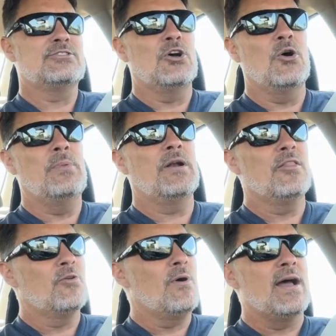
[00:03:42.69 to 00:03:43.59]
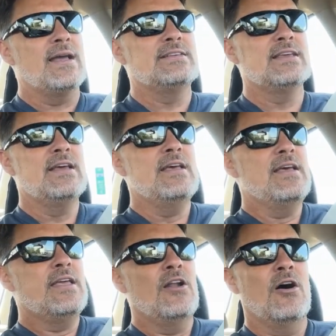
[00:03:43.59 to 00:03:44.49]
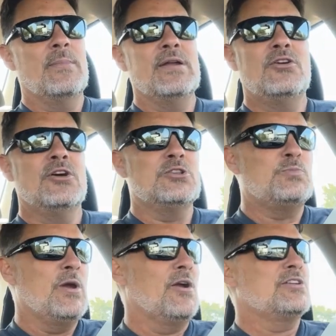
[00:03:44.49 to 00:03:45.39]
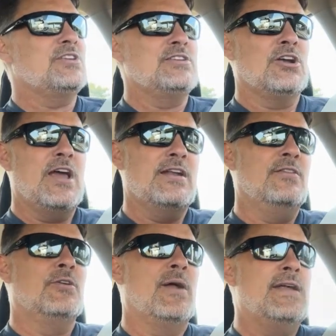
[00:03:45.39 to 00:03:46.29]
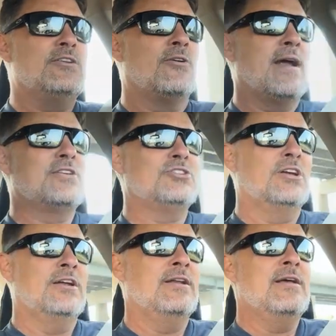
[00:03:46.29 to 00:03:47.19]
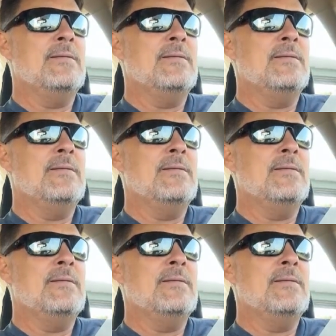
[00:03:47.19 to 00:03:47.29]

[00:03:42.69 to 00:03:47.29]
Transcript: So, but otherwise, I'm in good spirits. Things are heading in the right direction.